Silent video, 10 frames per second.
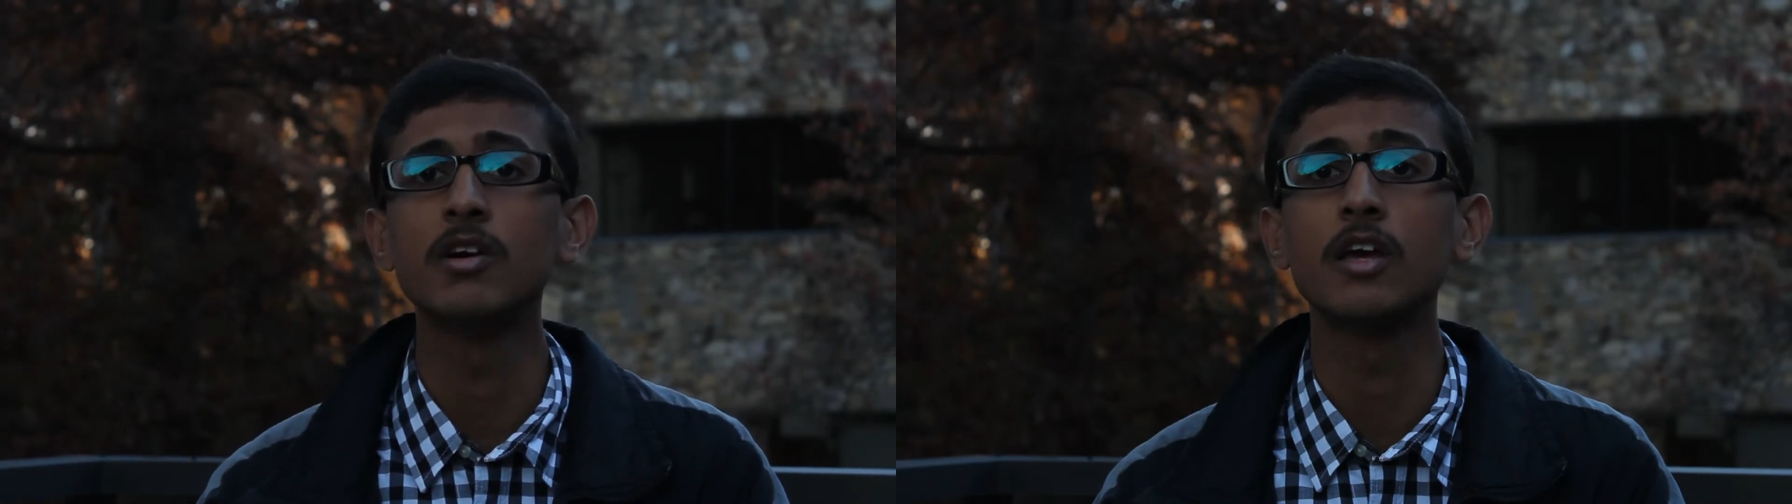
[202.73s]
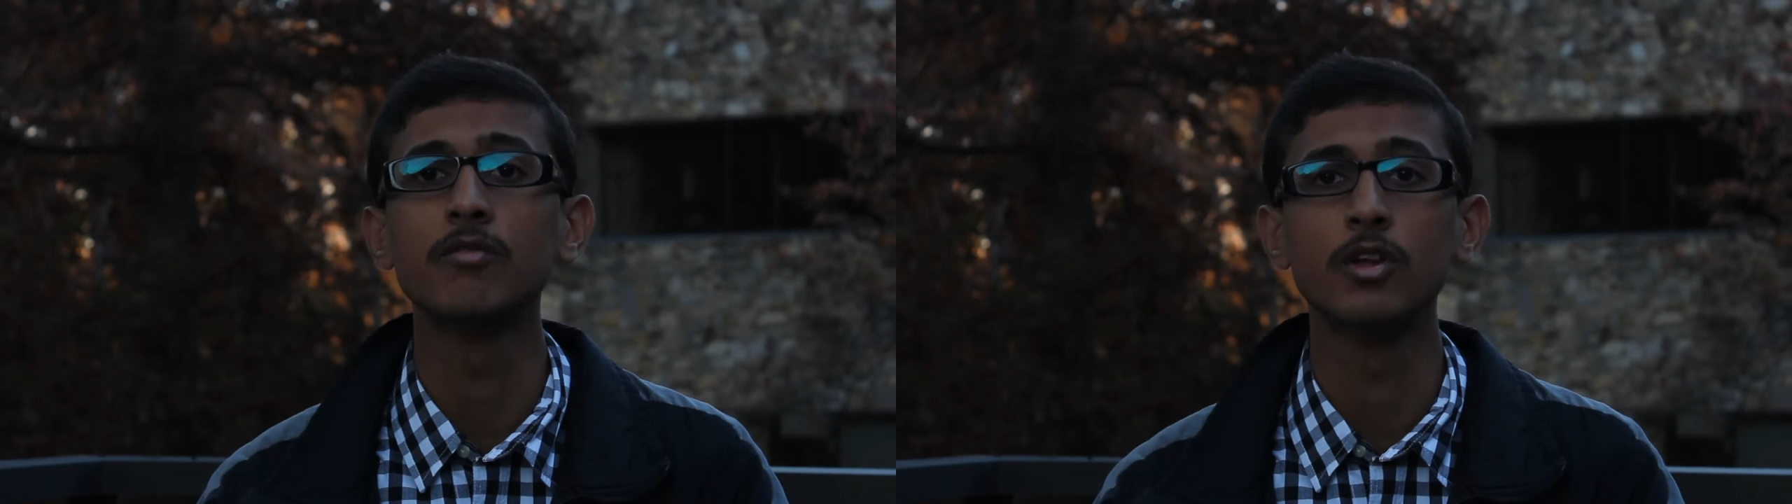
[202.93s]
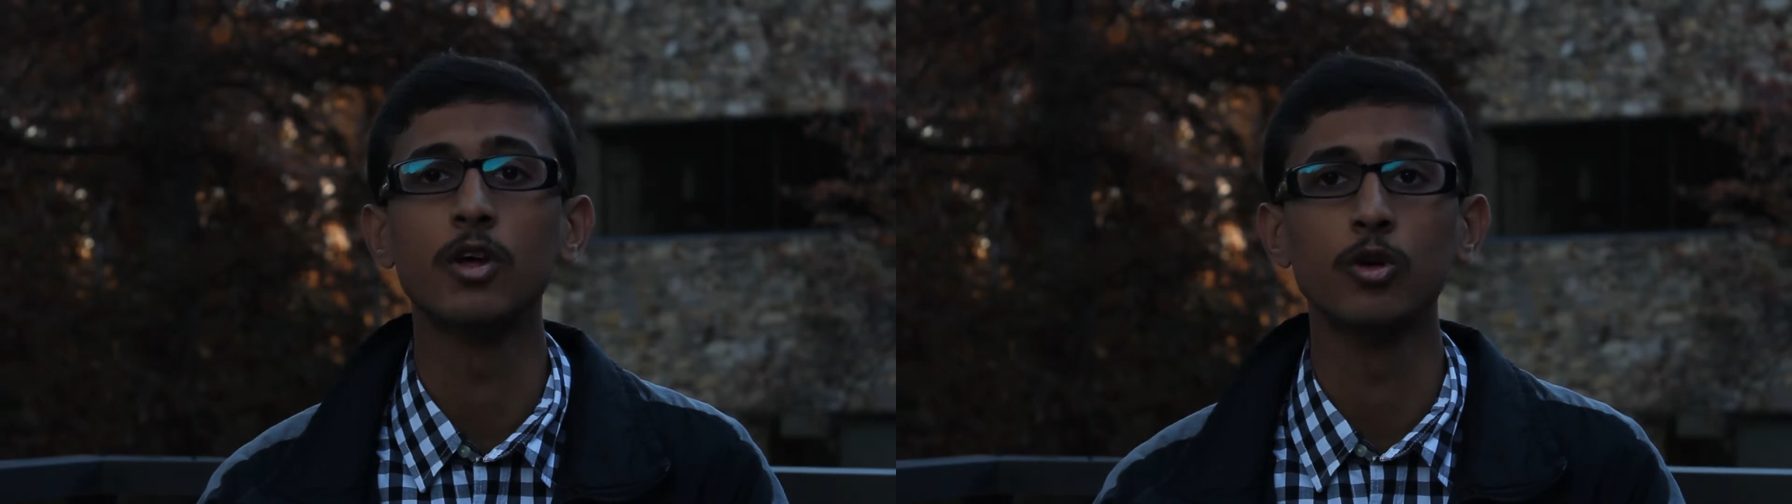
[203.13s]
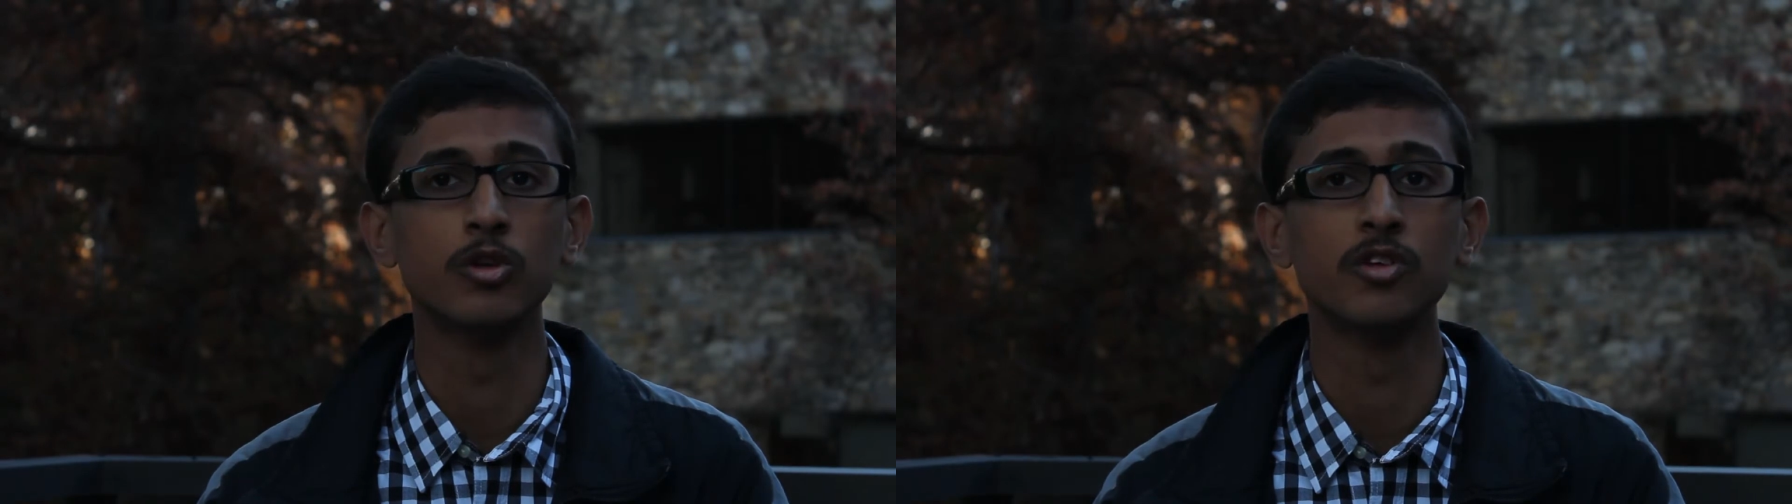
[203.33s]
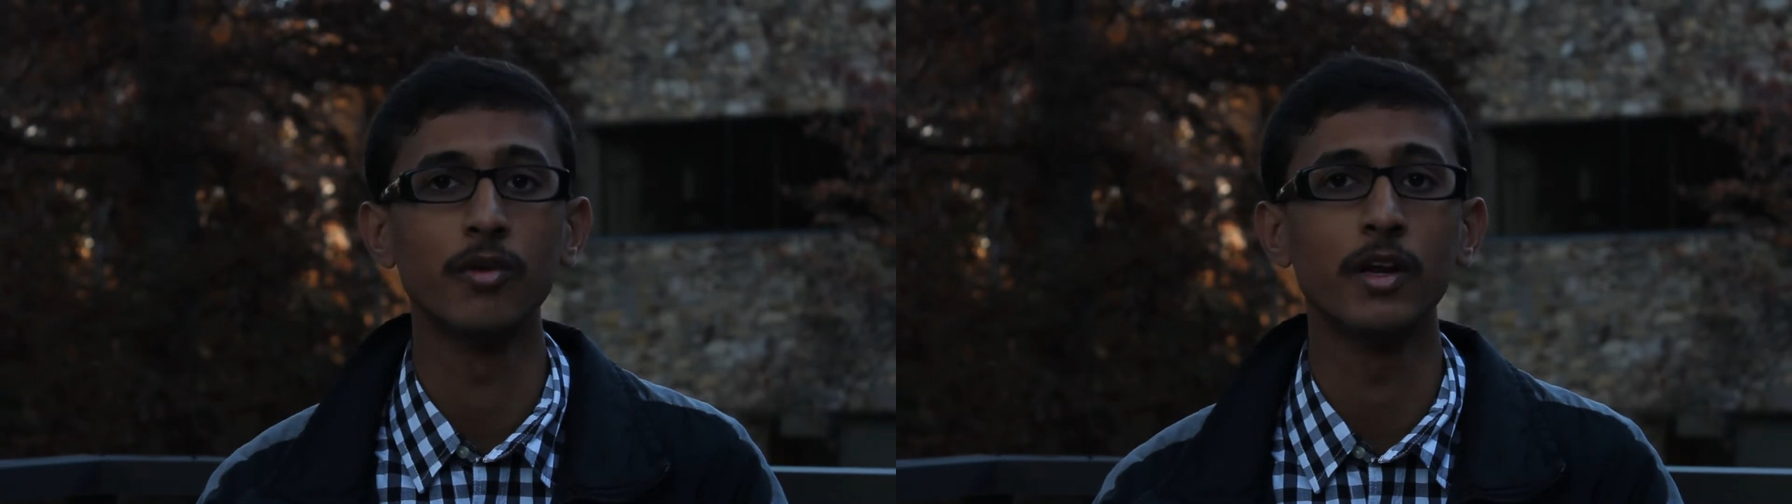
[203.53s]
working with the
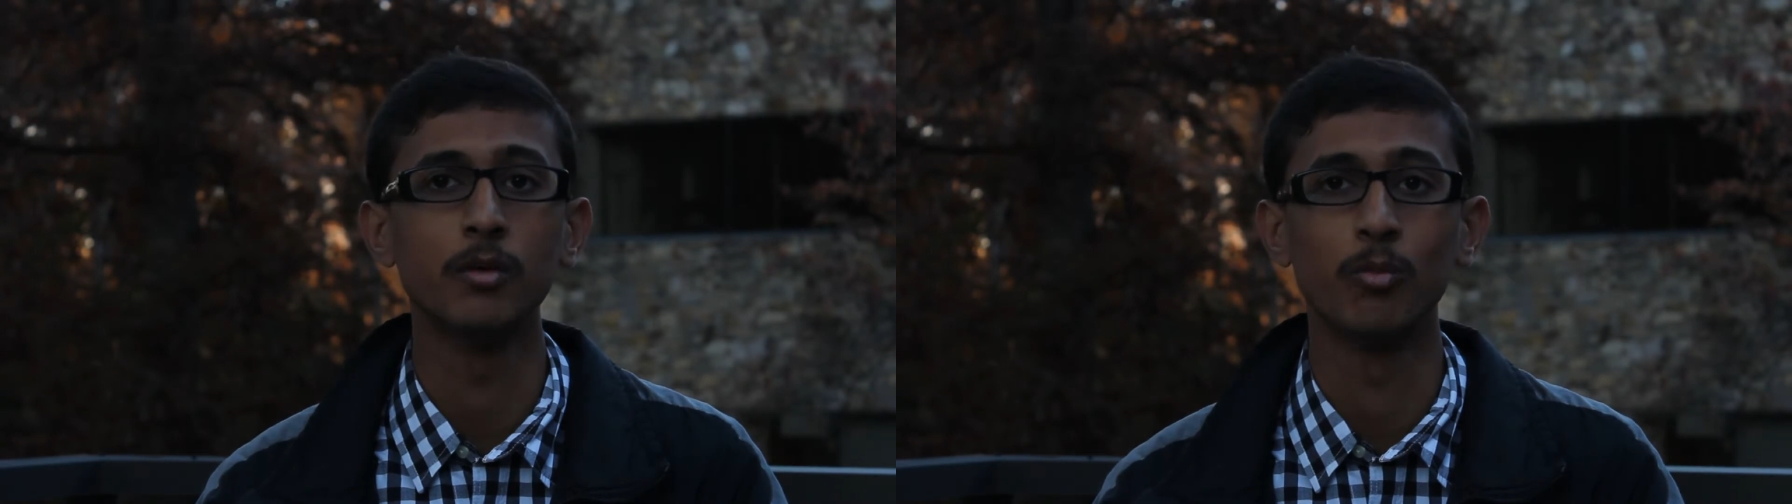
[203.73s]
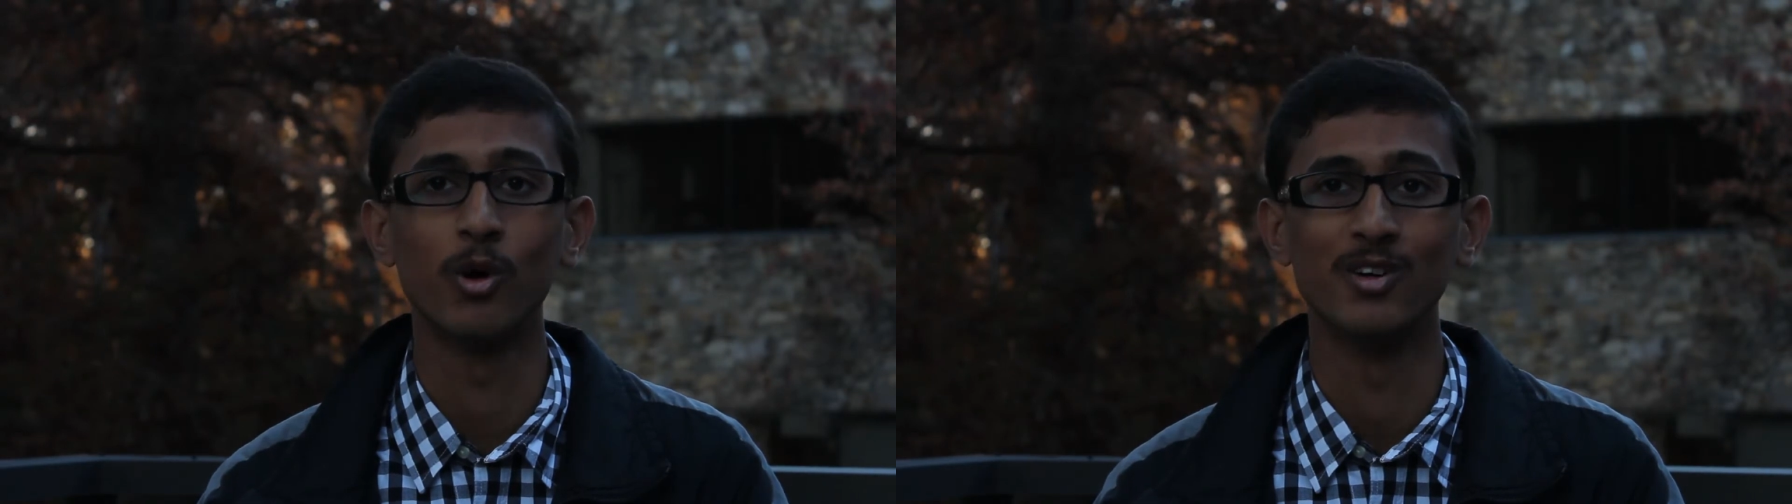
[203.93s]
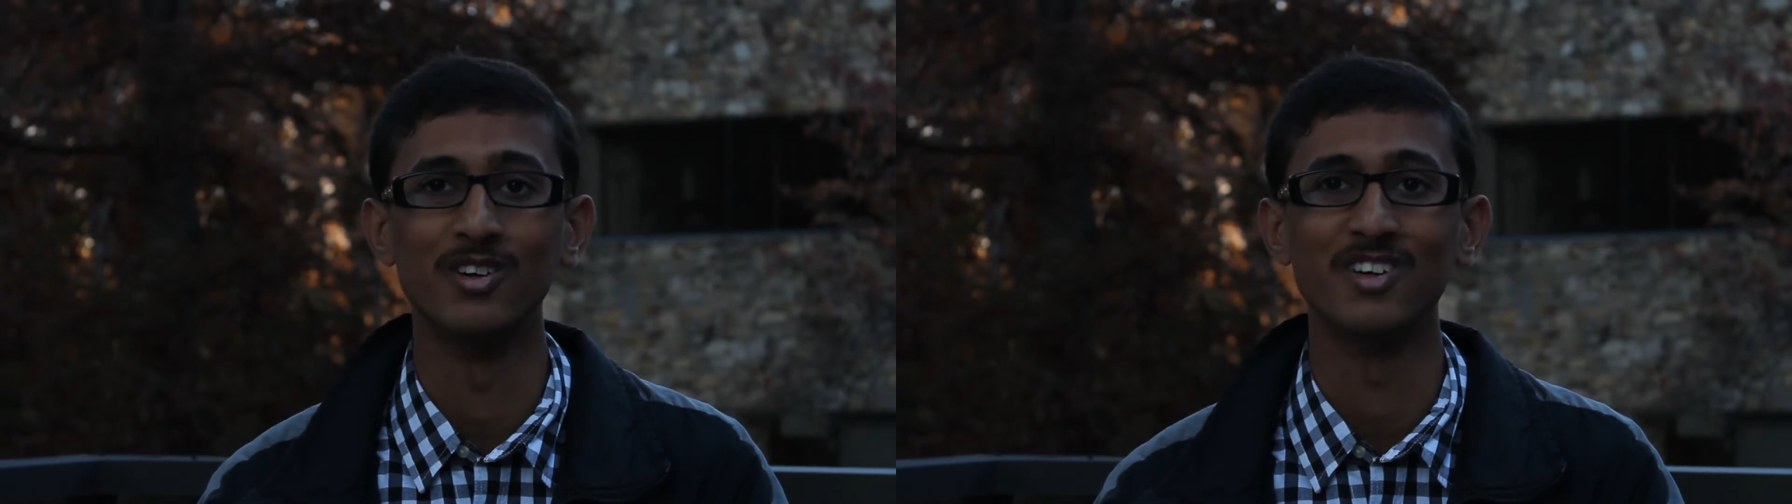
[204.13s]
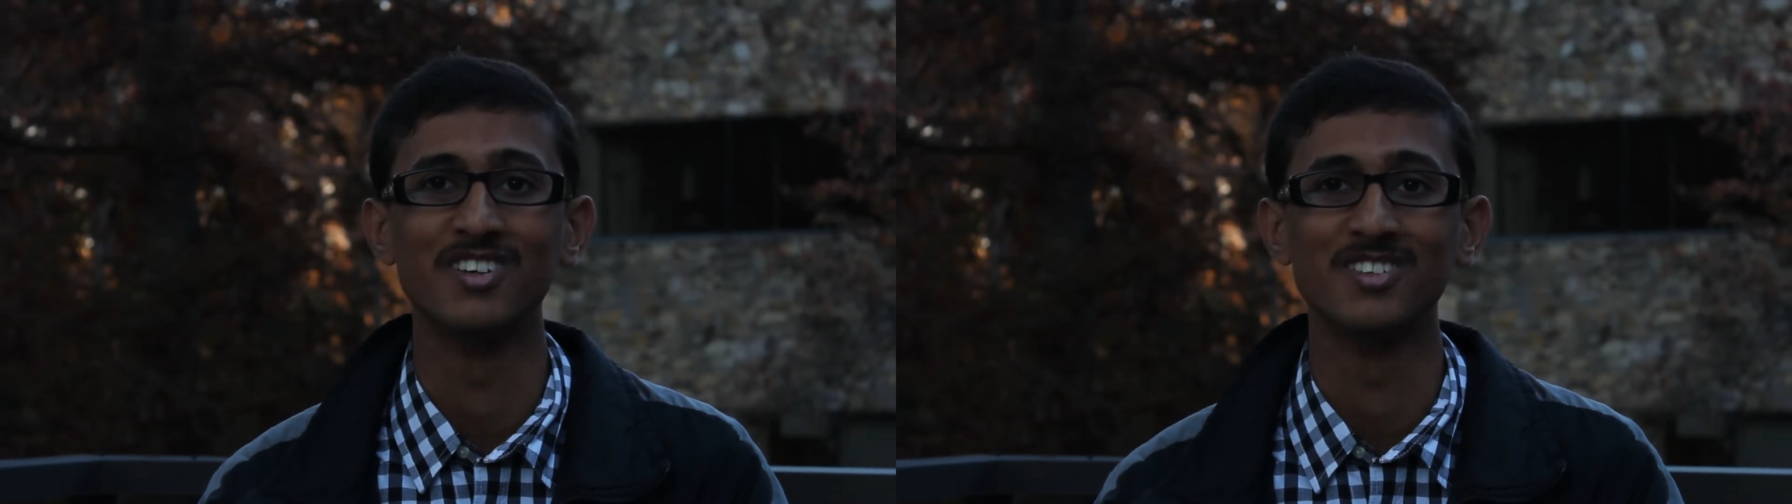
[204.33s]
youth is very important.